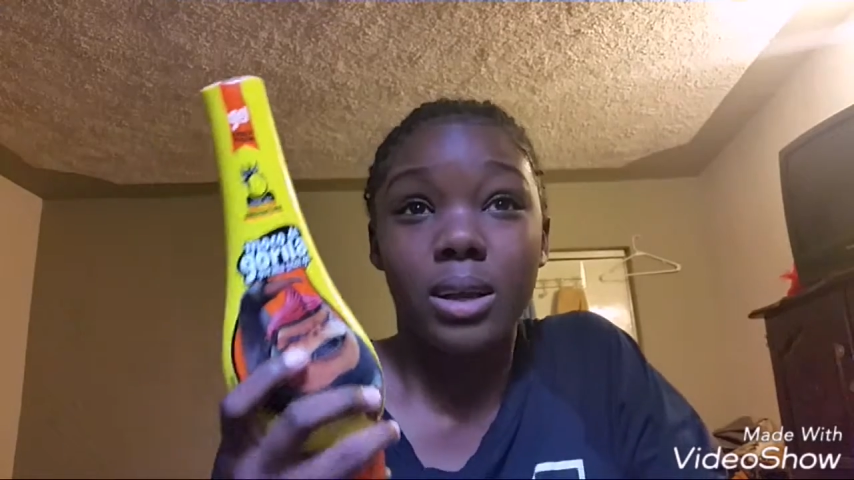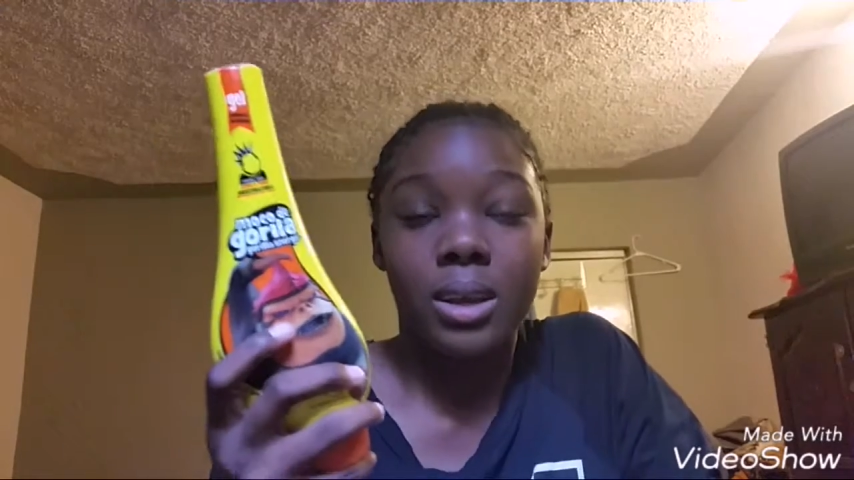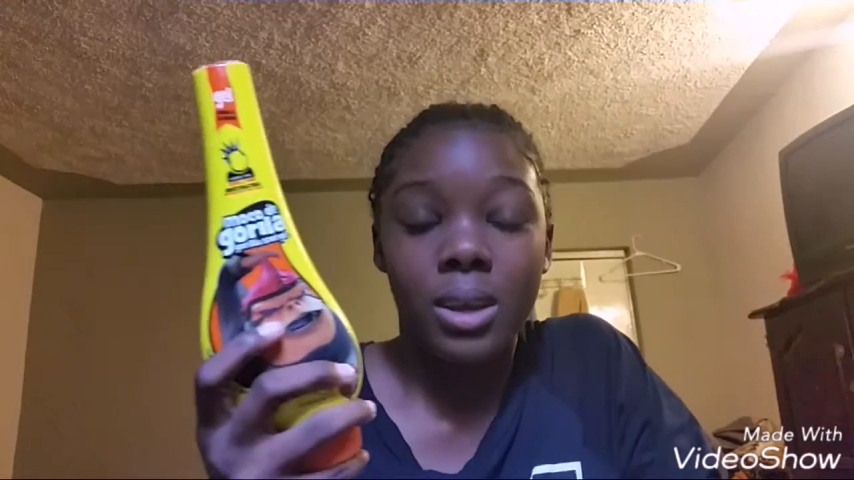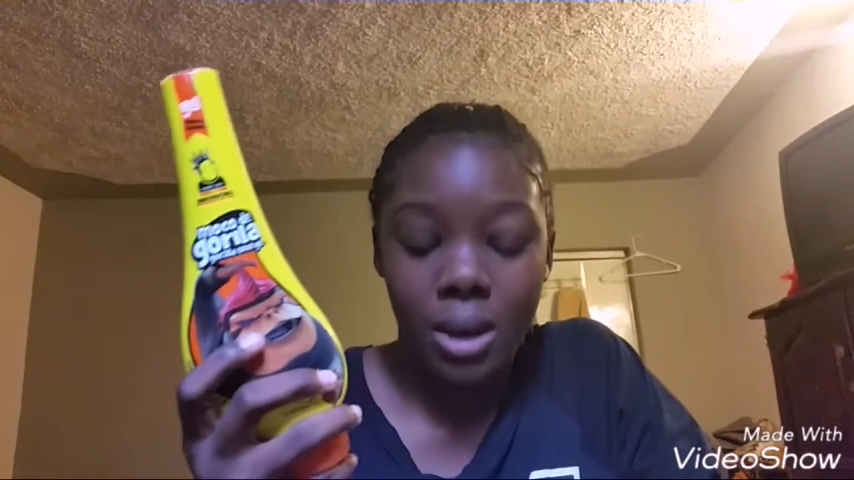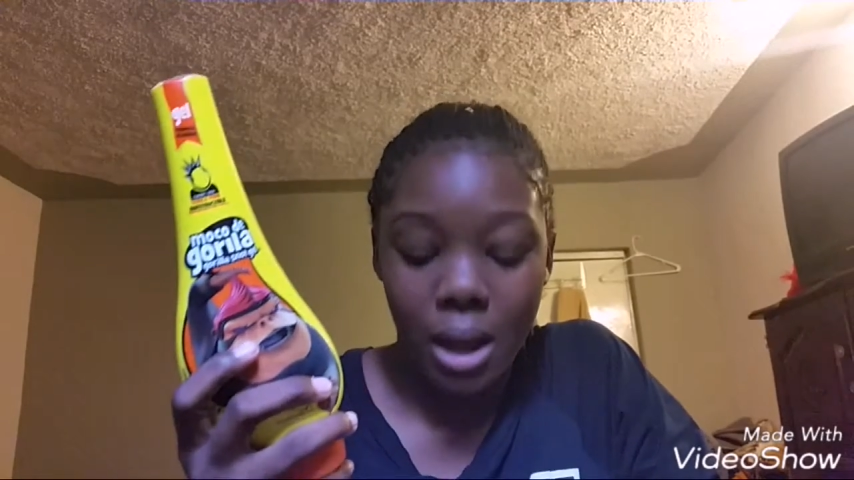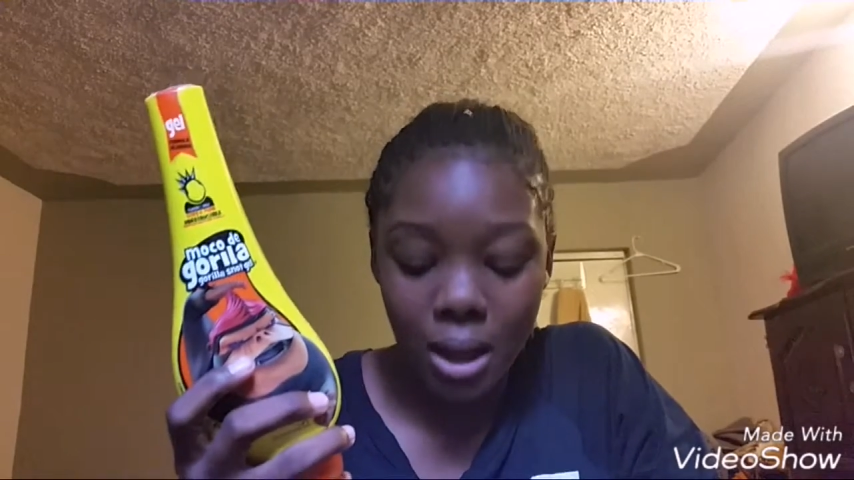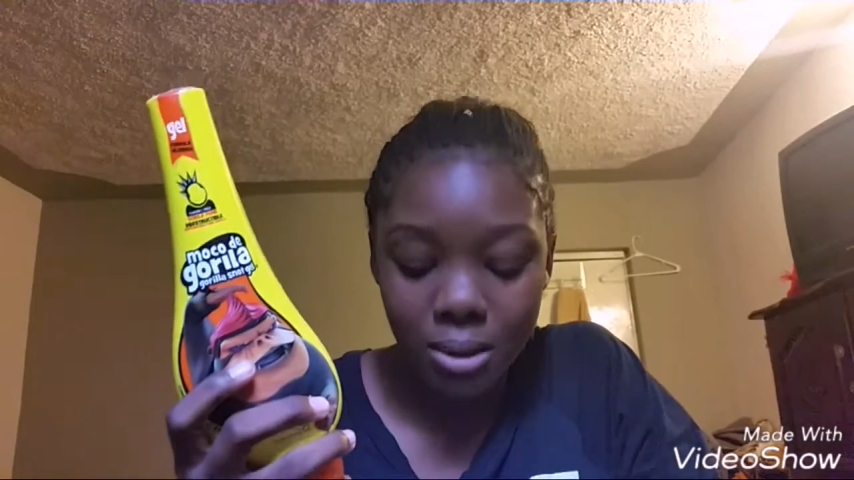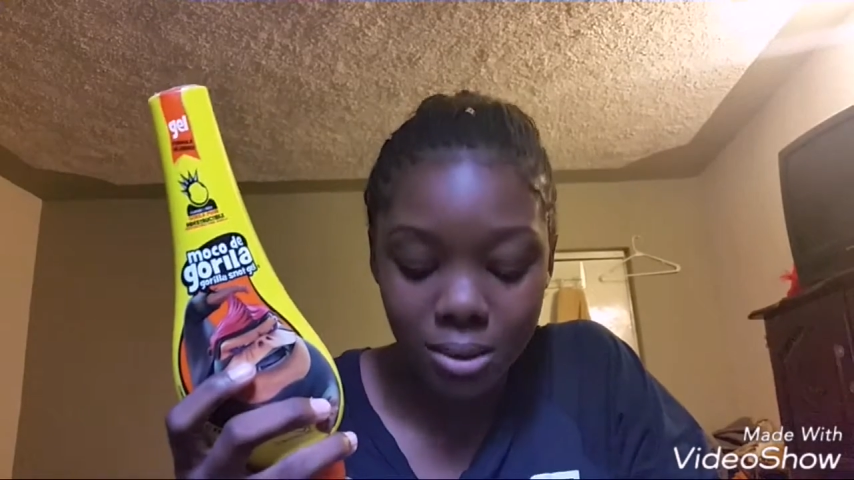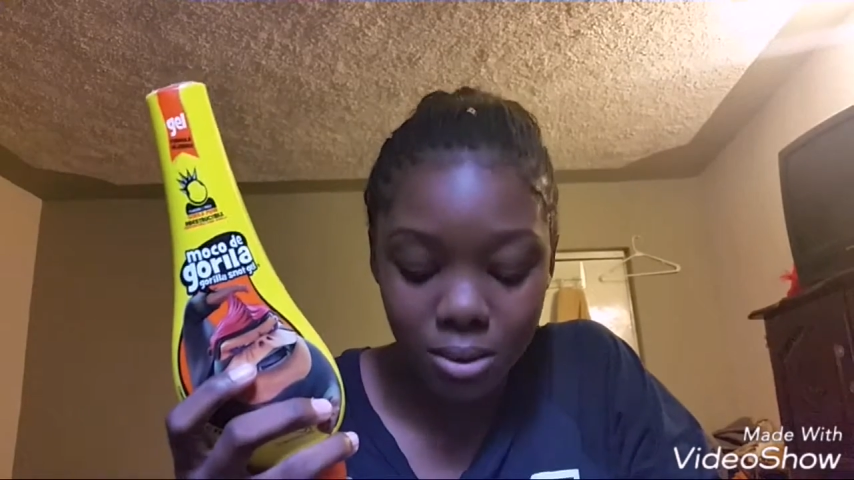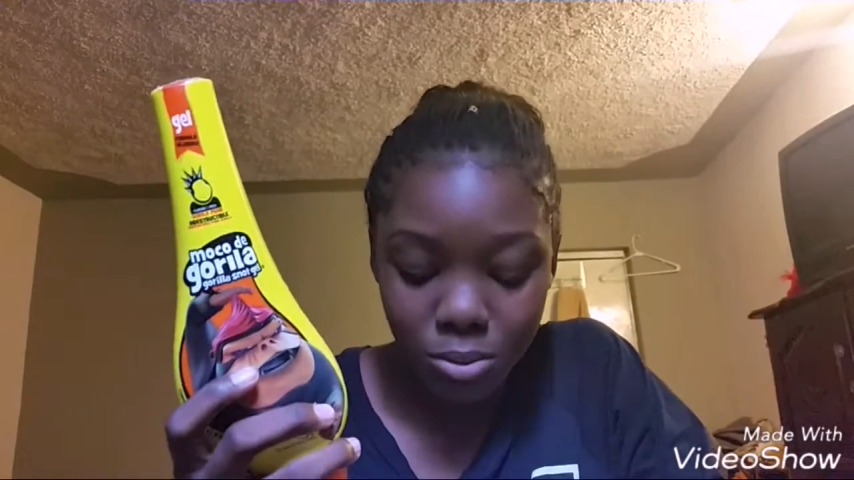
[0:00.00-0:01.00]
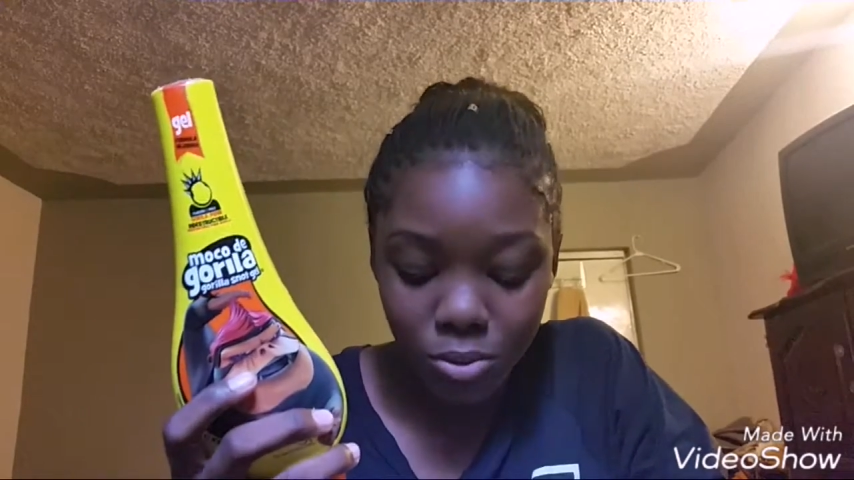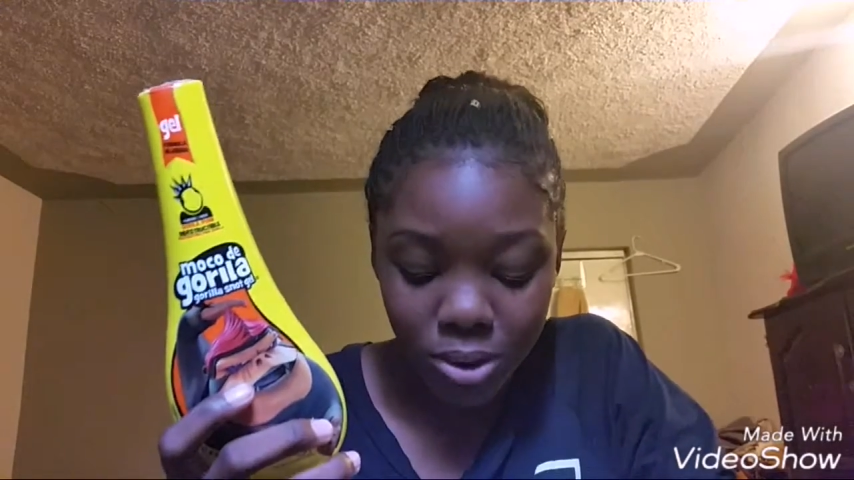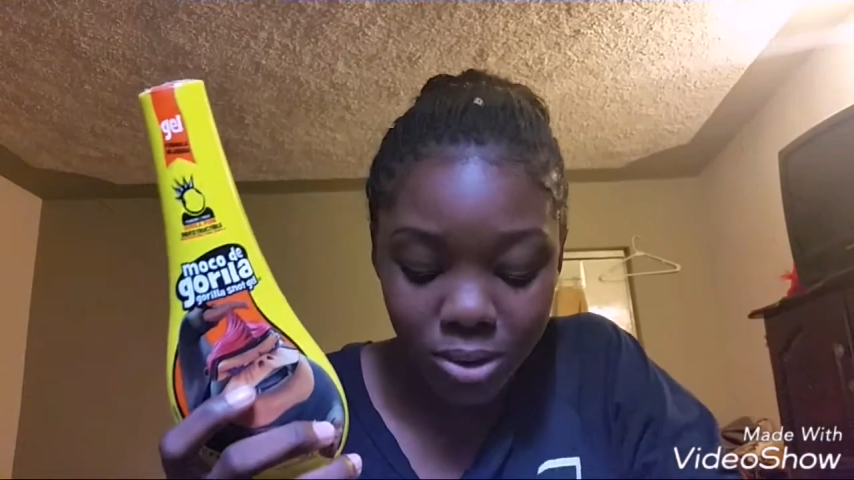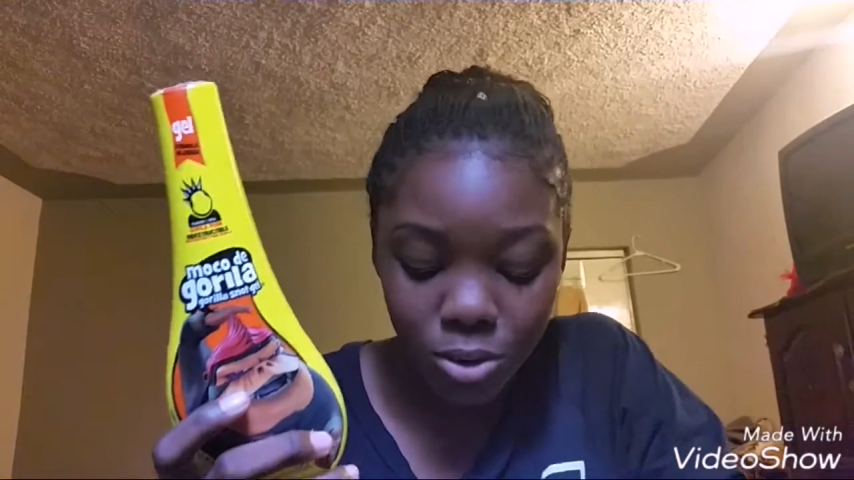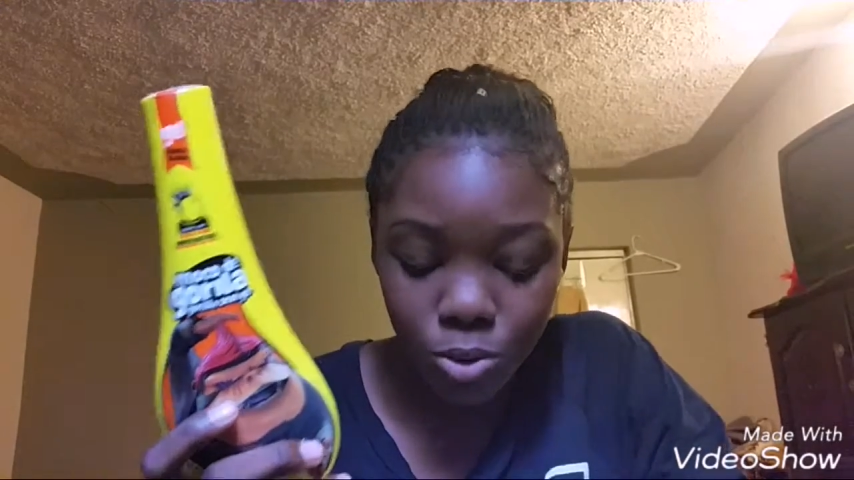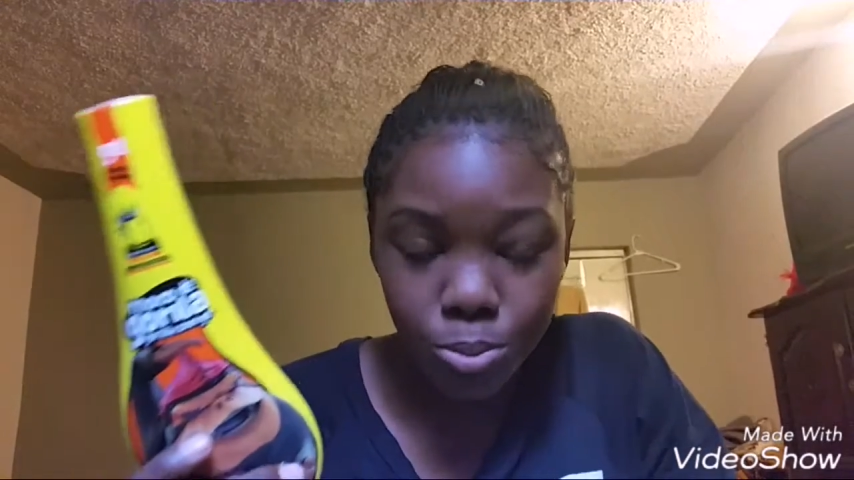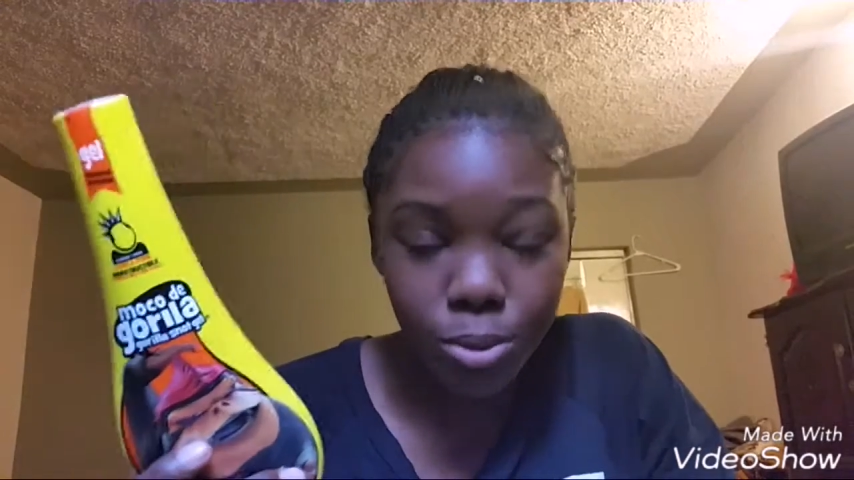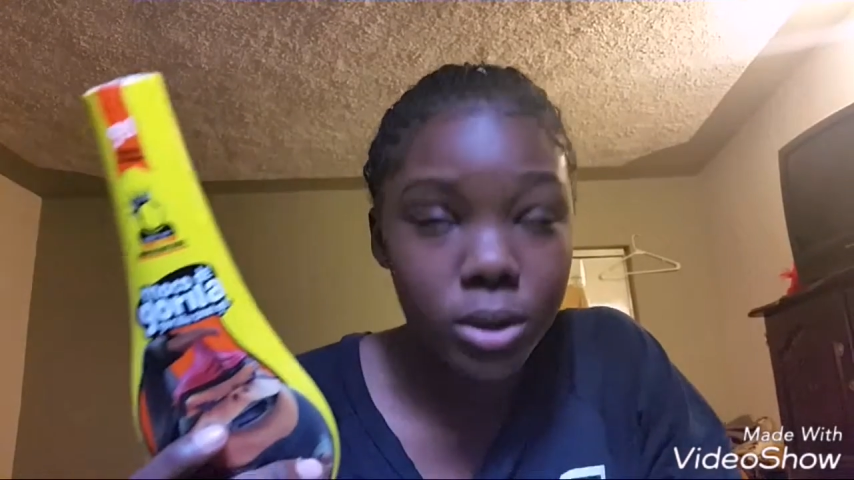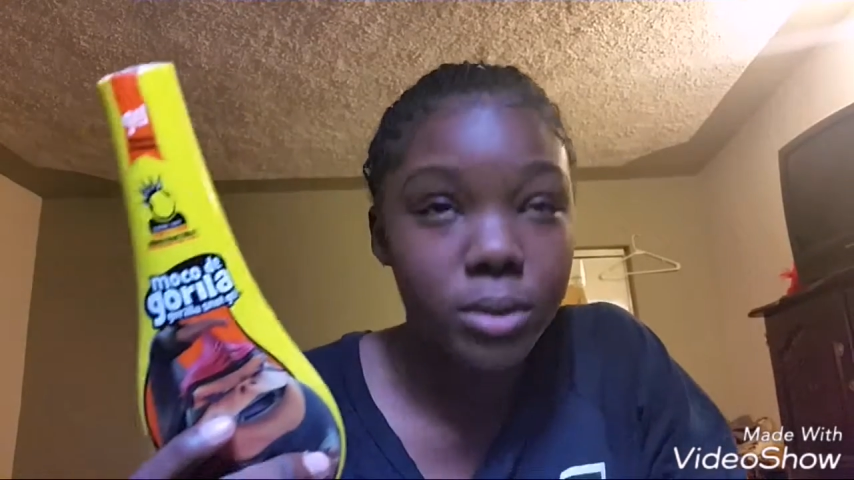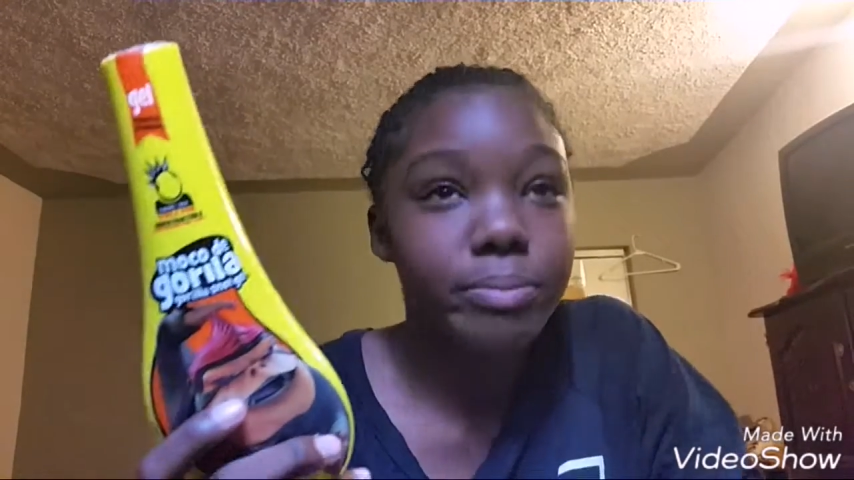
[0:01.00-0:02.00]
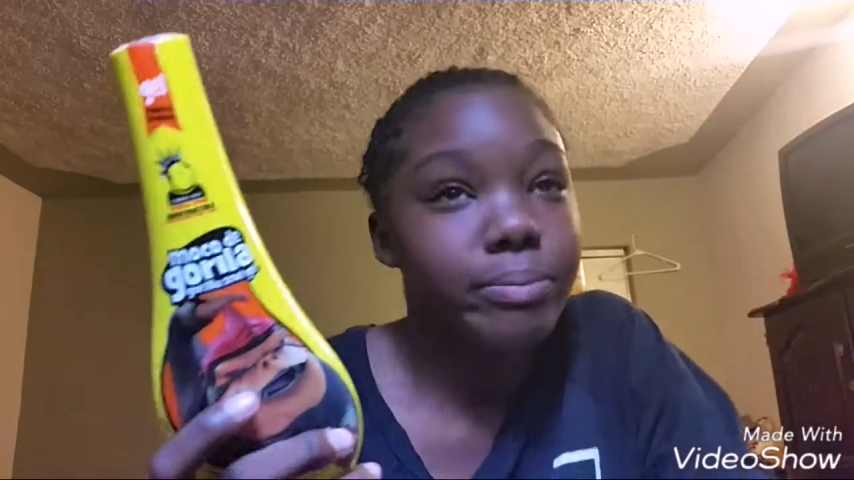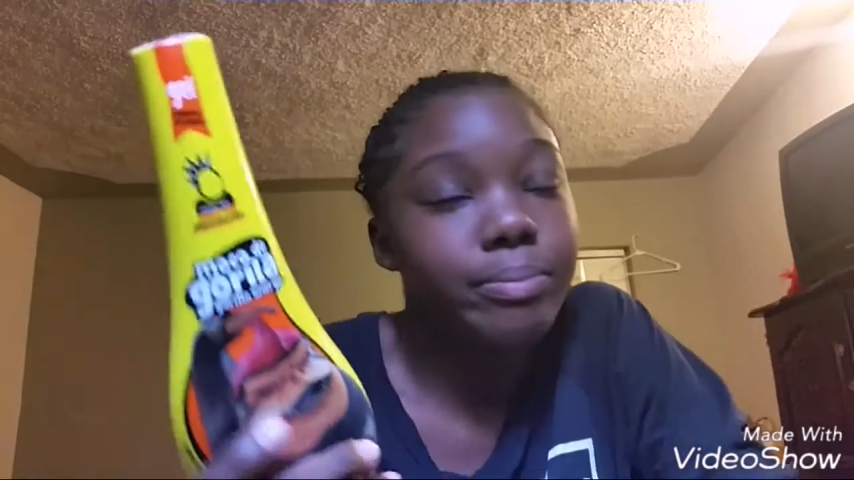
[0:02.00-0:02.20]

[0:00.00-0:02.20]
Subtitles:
it has some residue, but